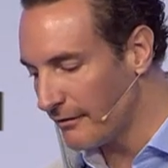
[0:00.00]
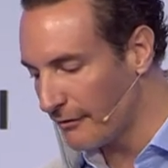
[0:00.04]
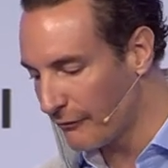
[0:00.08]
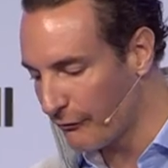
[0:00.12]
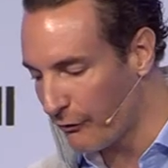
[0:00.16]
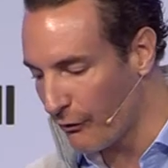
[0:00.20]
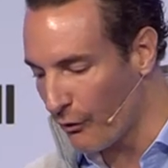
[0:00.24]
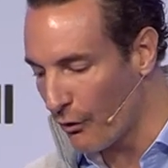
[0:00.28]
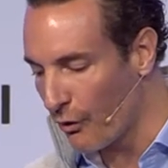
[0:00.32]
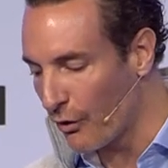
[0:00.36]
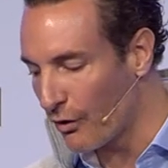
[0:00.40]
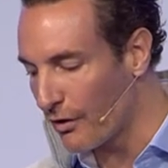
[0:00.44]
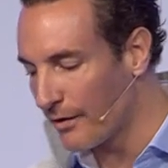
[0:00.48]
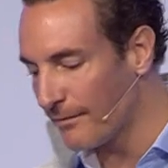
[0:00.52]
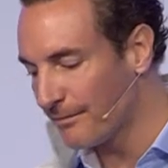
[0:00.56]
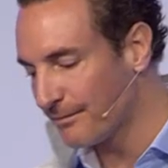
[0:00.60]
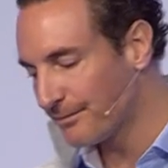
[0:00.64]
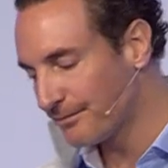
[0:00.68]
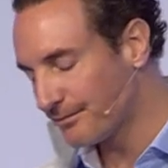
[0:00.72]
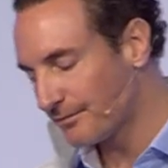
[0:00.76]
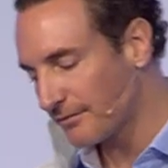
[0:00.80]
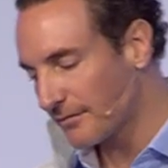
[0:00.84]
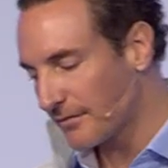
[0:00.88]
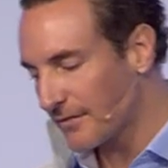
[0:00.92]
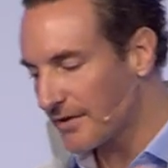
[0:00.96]
for
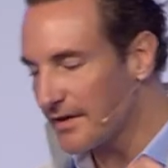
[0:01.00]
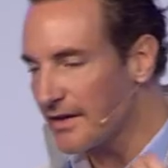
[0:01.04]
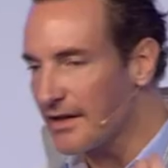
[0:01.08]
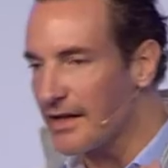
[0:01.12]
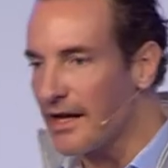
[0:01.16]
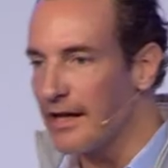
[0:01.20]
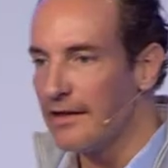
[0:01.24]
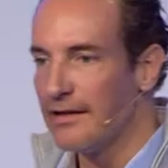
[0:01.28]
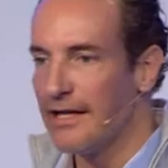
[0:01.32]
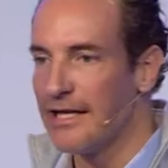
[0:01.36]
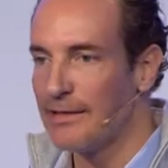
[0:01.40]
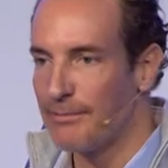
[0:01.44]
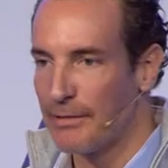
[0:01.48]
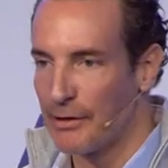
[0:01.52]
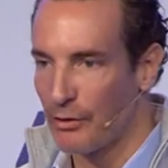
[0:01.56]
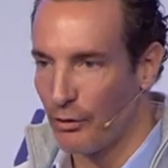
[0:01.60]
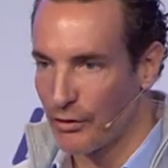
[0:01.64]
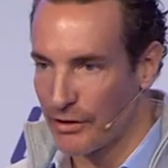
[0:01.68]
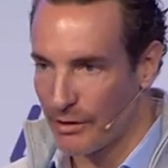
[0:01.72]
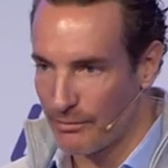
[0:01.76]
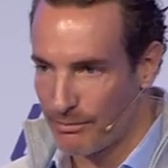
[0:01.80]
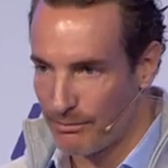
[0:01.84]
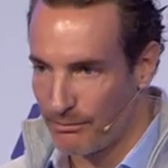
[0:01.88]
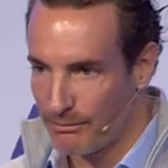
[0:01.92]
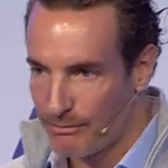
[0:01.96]
little bit
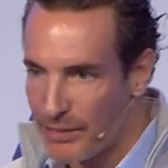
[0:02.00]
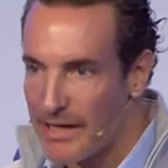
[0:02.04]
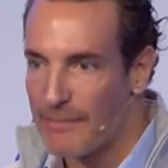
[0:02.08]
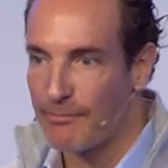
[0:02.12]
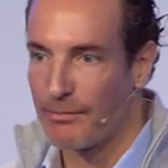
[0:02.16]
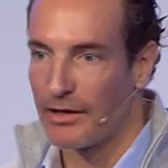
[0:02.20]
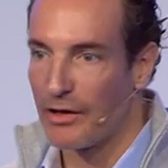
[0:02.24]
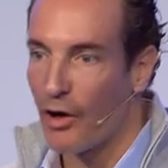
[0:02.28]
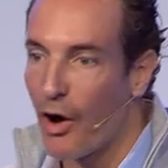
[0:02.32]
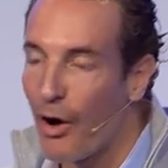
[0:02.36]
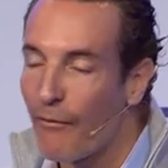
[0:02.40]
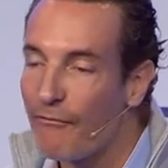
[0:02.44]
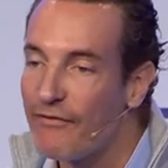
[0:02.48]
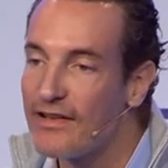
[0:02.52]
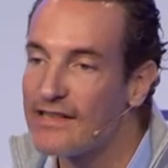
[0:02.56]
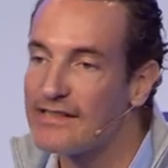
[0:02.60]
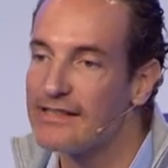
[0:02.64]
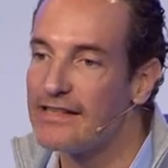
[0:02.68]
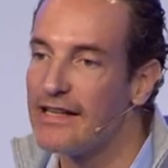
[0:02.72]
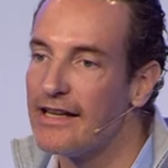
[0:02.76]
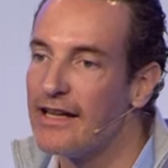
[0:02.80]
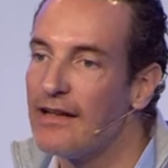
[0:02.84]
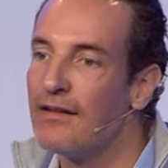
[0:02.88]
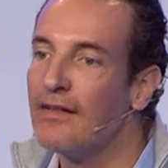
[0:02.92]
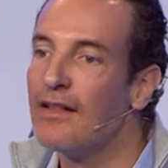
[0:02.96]
older people.
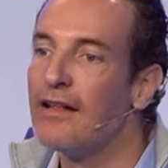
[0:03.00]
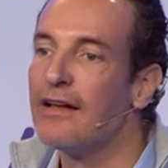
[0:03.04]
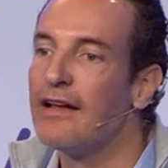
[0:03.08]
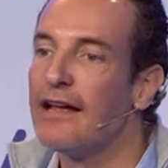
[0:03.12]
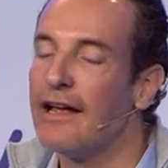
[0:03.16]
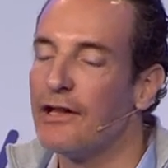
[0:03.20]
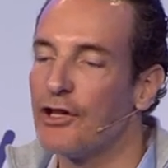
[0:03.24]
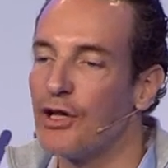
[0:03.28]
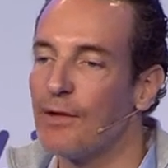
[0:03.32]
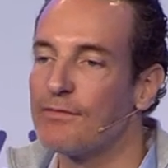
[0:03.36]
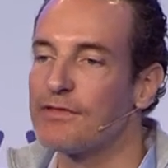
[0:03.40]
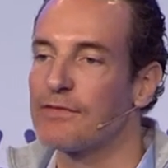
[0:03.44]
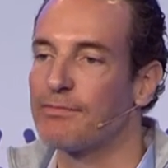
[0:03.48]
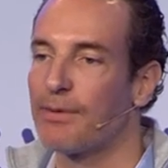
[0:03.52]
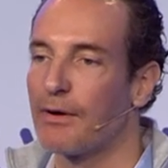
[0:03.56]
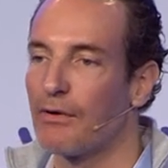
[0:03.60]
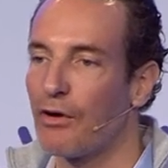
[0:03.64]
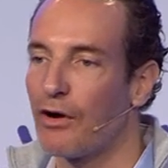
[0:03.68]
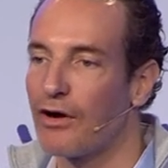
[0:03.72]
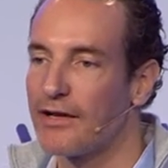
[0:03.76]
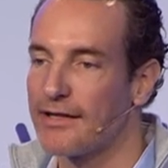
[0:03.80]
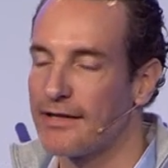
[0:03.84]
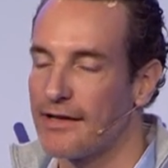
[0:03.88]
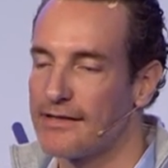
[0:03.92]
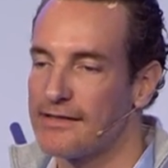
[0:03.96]
Obviously, in terms of
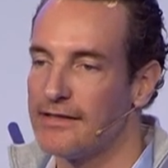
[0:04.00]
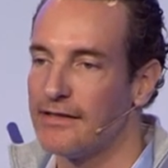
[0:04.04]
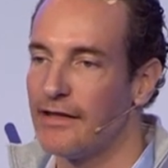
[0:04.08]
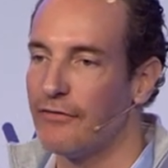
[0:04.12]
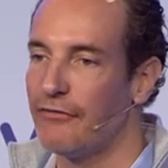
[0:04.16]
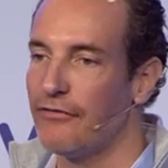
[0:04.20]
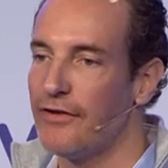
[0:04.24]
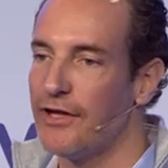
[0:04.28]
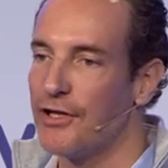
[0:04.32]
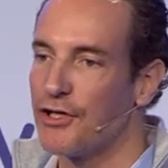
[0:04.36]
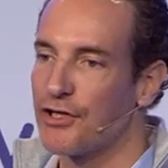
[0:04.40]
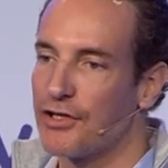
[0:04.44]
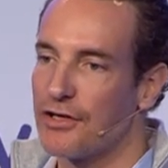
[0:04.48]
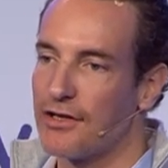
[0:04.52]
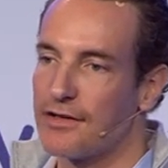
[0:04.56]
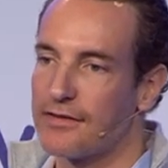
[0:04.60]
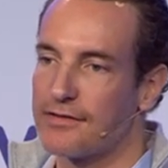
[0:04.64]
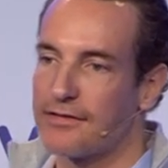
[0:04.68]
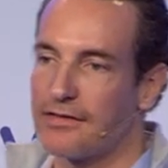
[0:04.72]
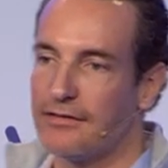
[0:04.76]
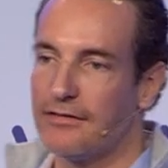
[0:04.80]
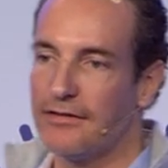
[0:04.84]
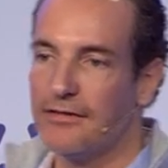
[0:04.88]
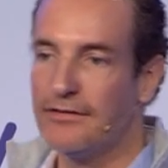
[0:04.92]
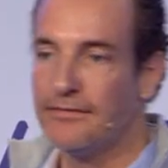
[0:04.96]
prioritizing the features,